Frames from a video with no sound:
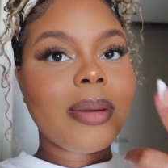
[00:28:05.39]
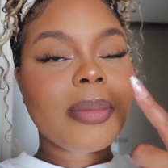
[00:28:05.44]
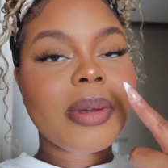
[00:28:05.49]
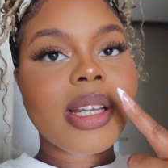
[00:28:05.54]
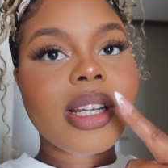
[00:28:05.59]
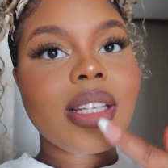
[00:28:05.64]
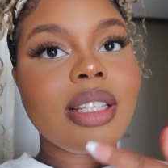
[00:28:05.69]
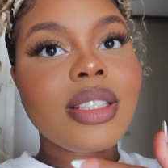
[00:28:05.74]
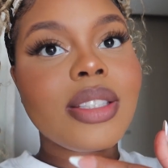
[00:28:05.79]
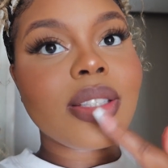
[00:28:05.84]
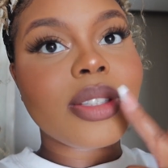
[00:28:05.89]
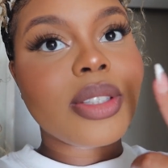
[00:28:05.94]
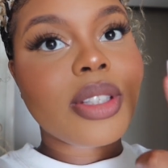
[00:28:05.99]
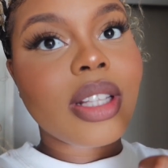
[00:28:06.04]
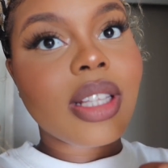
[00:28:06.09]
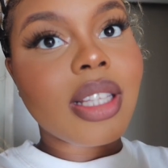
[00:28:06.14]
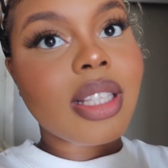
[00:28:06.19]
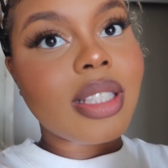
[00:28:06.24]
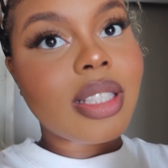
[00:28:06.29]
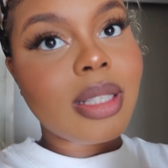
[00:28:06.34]
I'm gonna need to
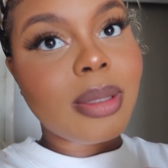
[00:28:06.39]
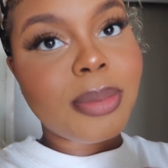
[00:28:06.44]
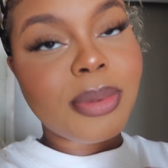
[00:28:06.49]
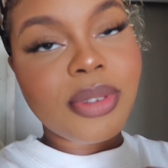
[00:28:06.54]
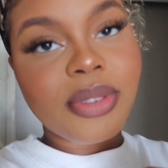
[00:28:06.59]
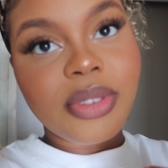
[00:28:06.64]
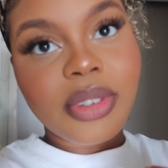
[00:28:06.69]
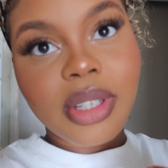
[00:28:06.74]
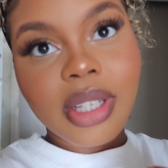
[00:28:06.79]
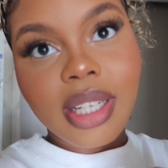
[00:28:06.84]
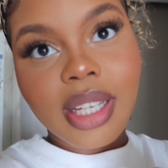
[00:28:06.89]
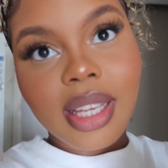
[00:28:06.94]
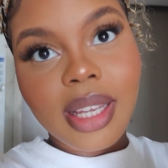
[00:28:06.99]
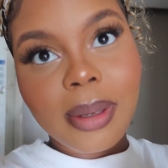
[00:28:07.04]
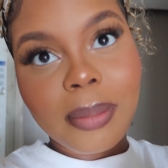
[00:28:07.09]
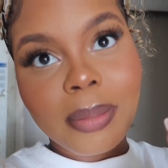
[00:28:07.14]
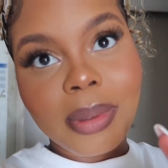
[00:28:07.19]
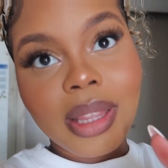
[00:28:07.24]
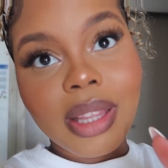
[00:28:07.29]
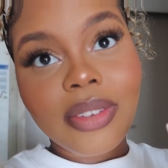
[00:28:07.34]
start the slip over
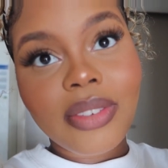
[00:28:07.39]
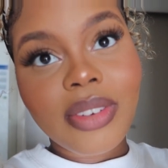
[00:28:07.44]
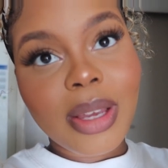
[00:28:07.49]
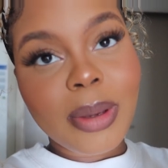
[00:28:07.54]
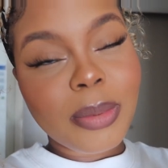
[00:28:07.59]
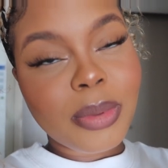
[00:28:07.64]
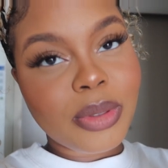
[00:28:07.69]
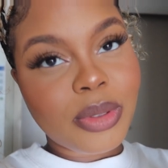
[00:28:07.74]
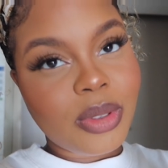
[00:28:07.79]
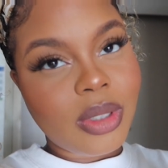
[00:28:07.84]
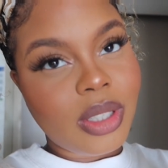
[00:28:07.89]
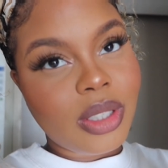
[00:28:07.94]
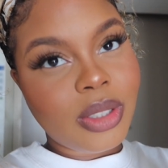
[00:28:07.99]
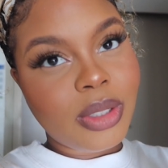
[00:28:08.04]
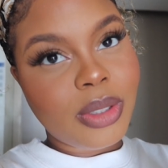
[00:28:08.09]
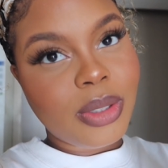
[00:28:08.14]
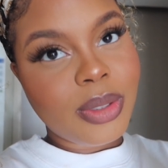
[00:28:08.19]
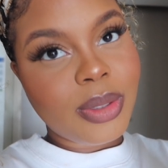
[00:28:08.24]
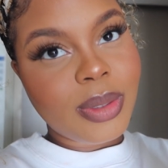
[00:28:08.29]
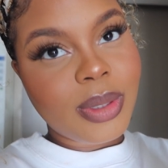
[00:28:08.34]
again, but the vibe was really
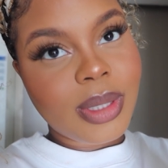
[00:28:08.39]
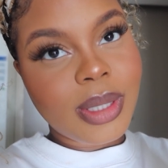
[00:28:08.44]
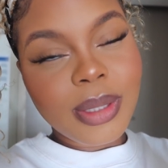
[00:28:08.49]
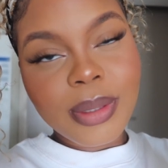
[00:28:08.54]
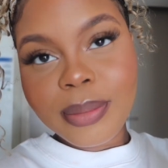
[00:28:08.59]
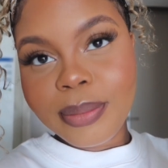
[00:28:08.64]
cute.